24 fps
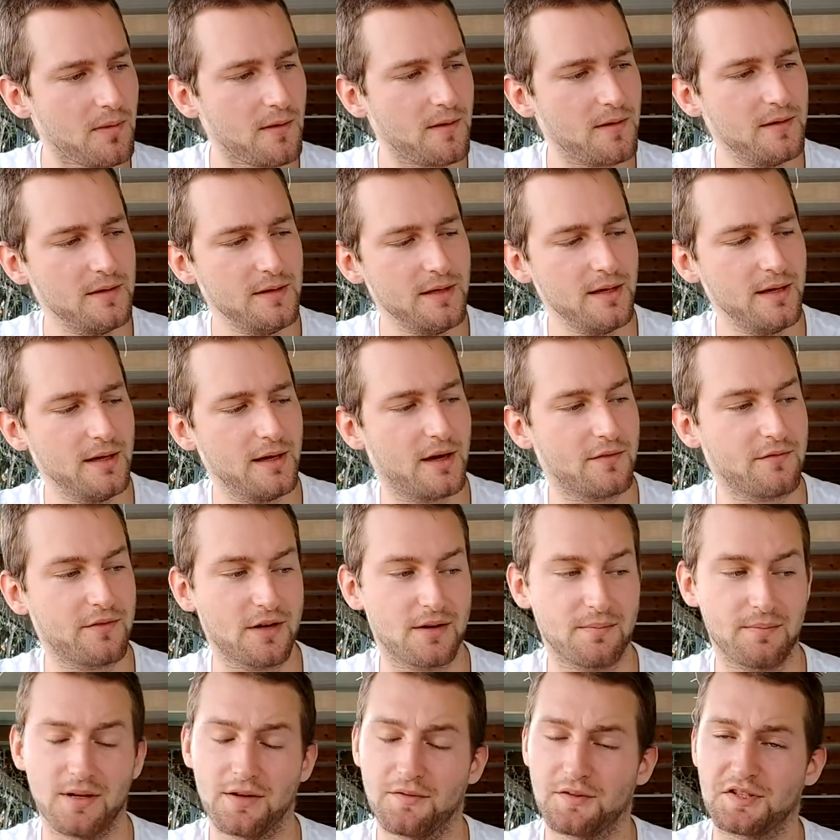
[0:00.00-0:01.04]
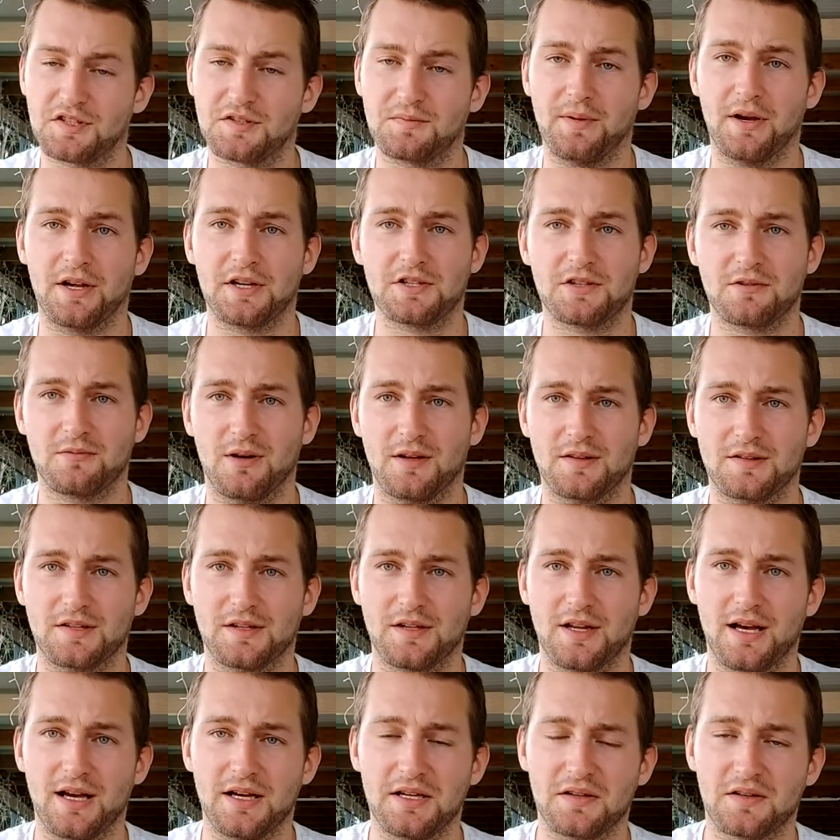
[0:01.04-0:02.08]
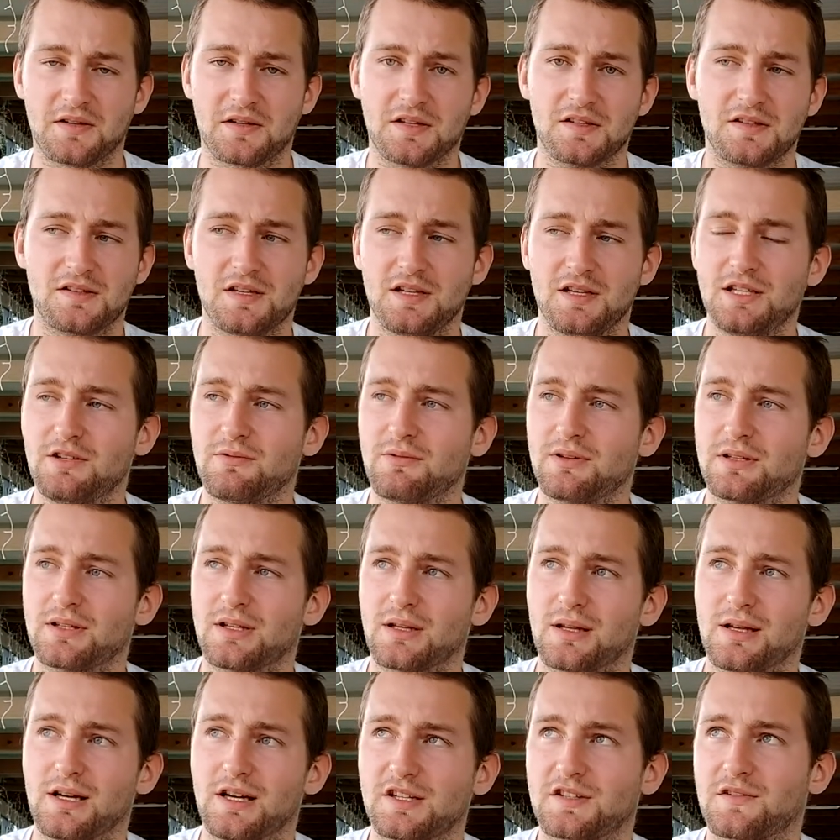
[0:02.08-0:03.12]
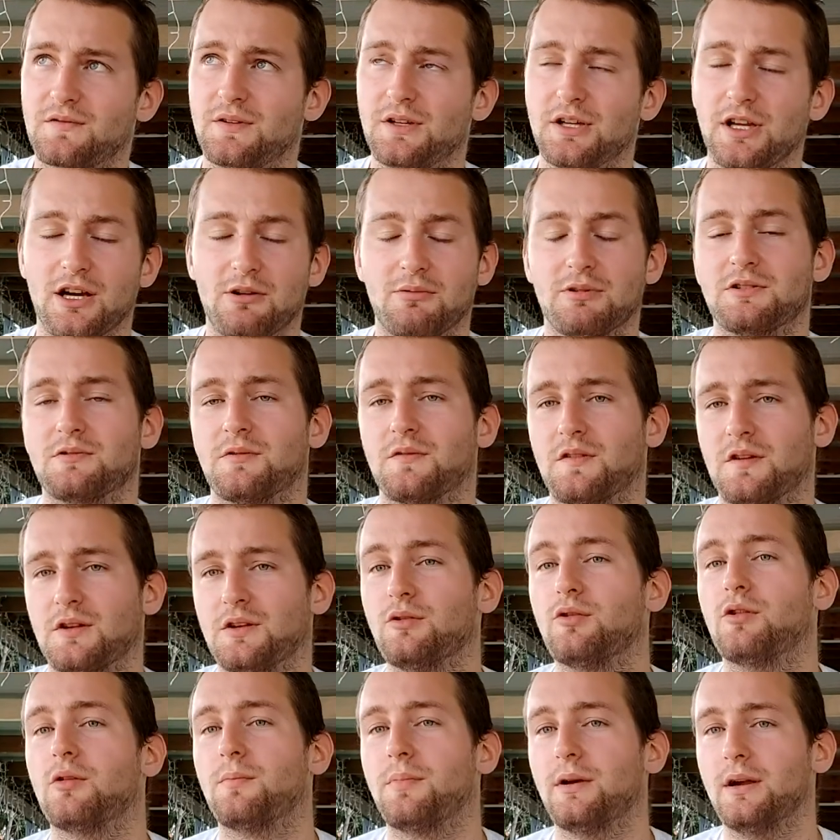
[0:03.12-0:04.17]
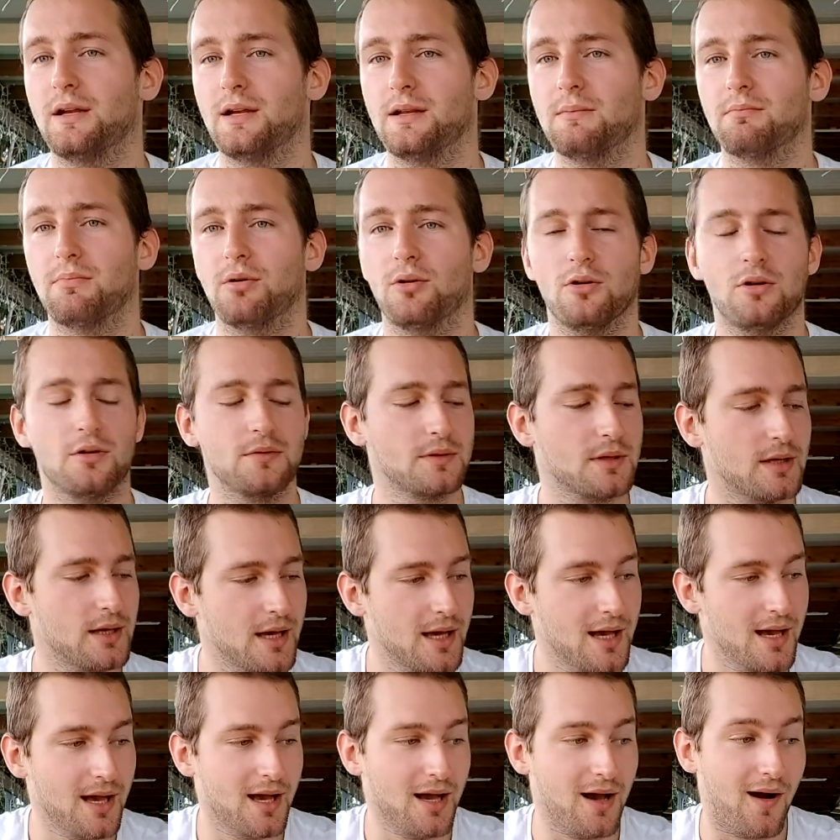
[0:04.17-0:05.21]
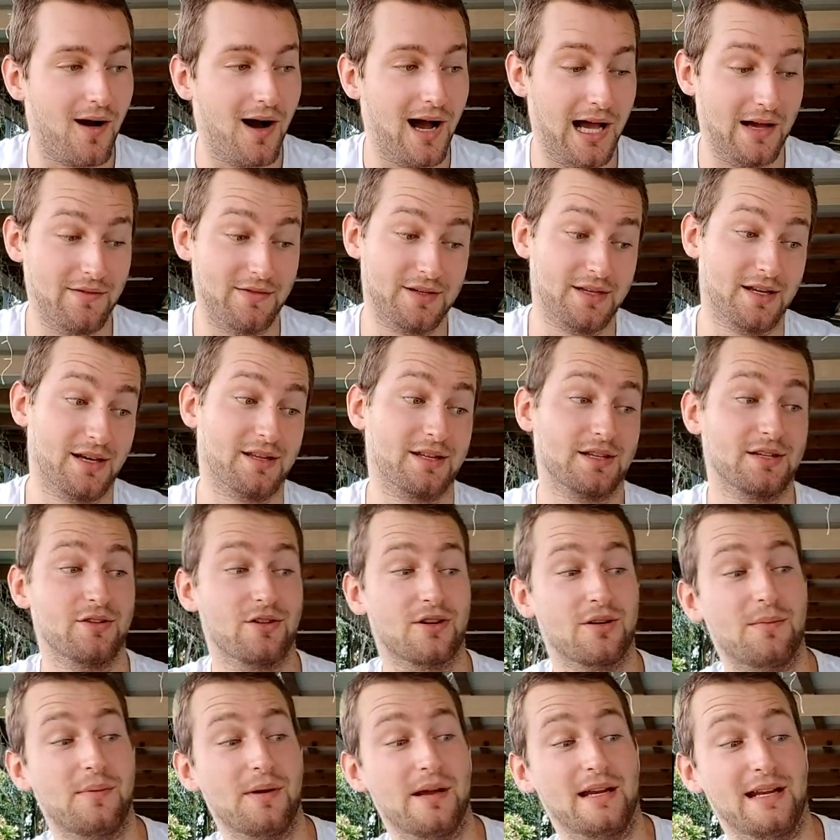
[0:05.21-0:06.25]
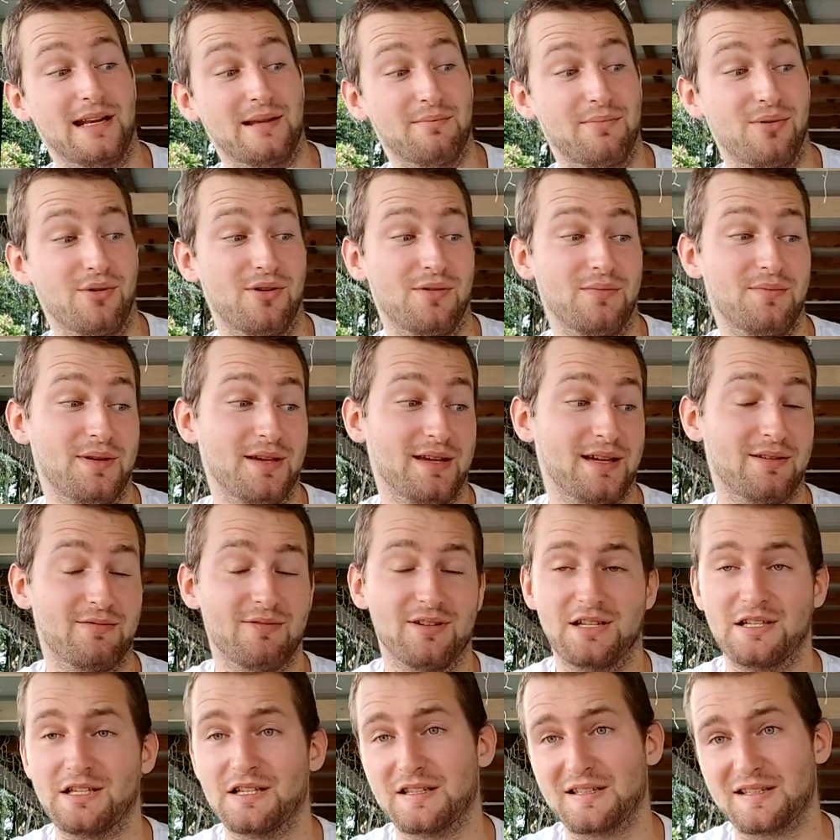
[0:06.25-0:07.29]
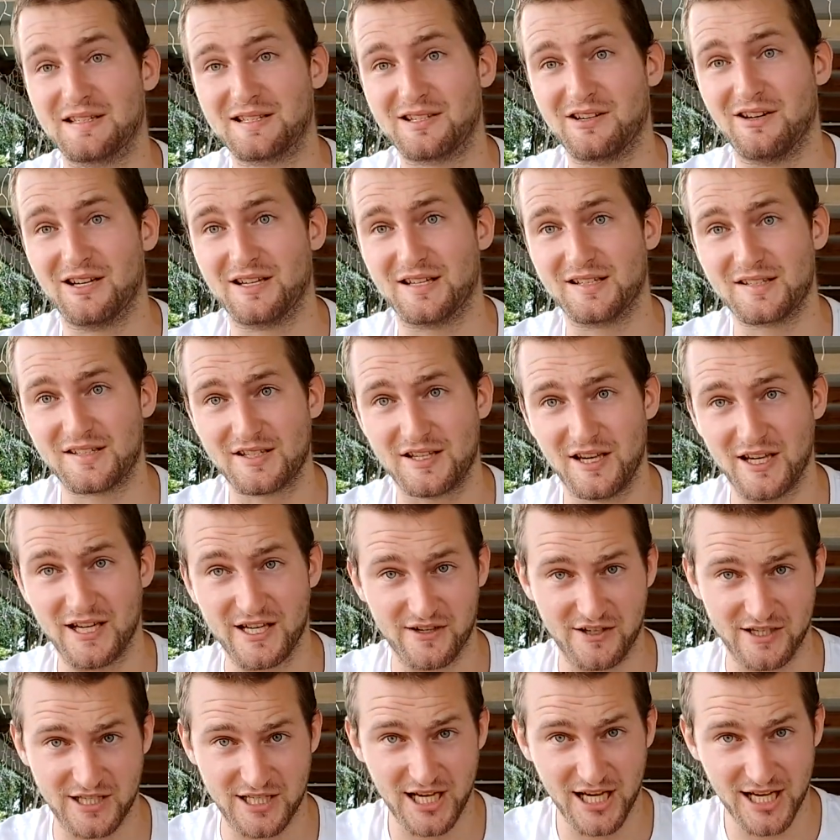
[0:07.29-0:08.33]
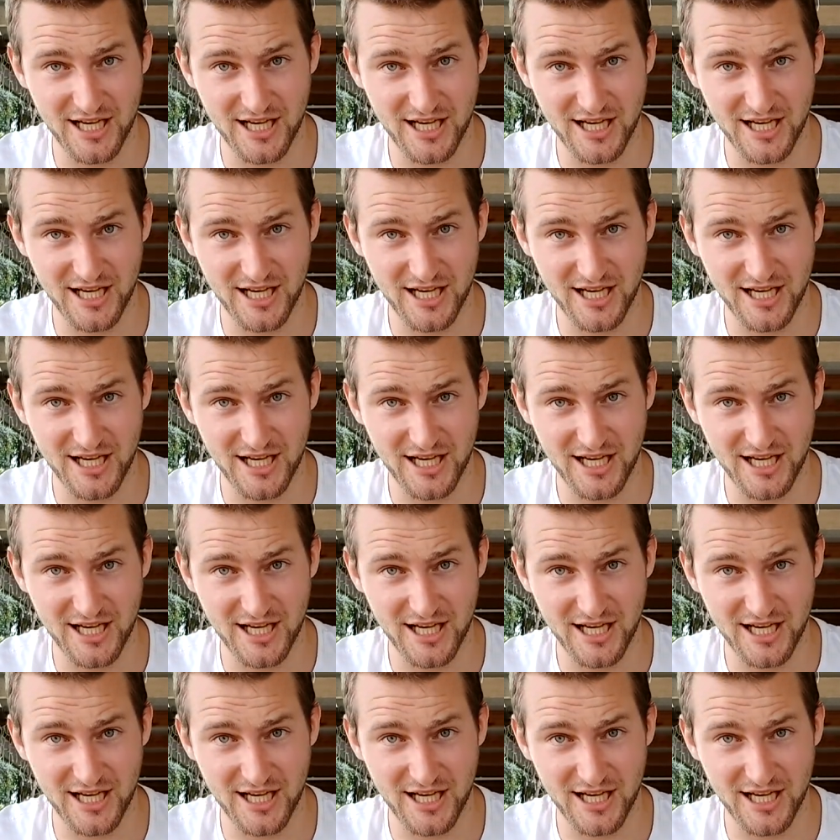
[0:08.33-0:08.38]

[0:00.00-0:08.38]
yeah, I've got a bit of a special one today. I'm continuing the last video, which was the European import. I have another European import beer, which is kind of scary.